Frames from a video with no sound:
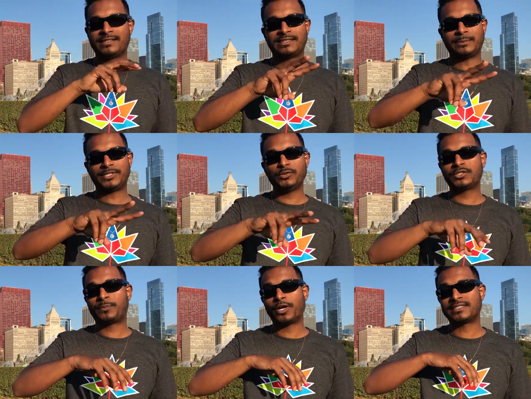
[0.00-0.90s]
Step 2
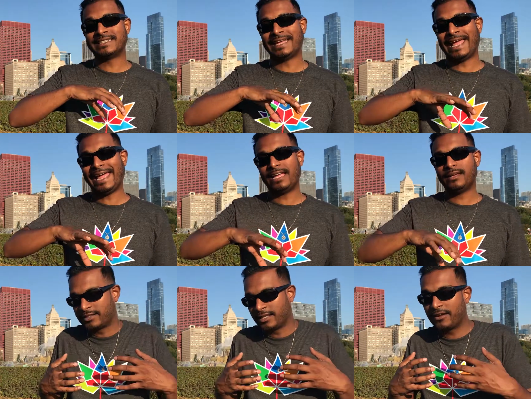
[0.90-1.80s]
is person A
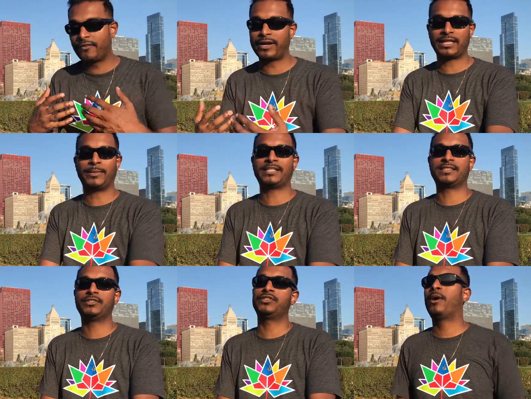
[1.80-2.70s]
delivering the
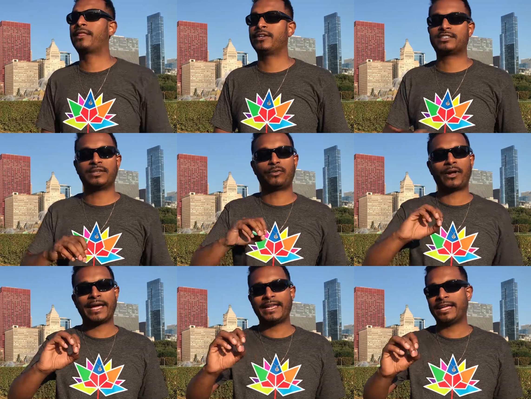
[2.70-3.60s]
message, whether it's in
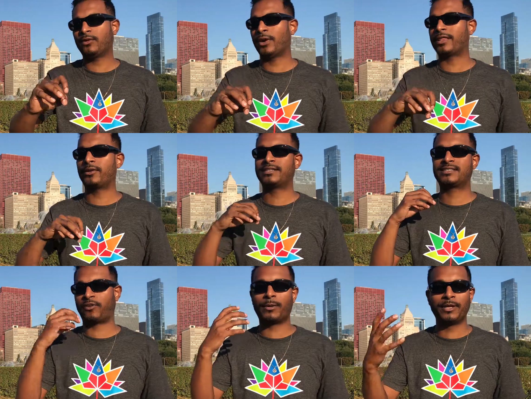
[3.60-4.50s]
writing, whether
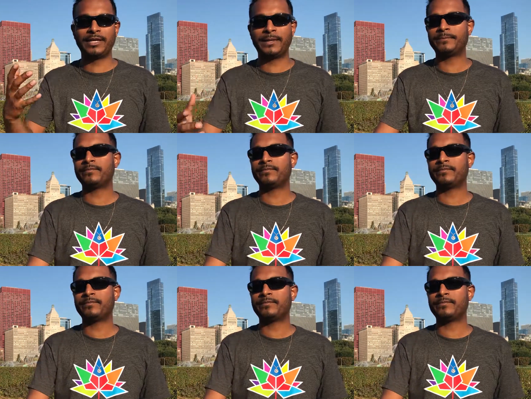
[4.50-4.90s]
it's verbally,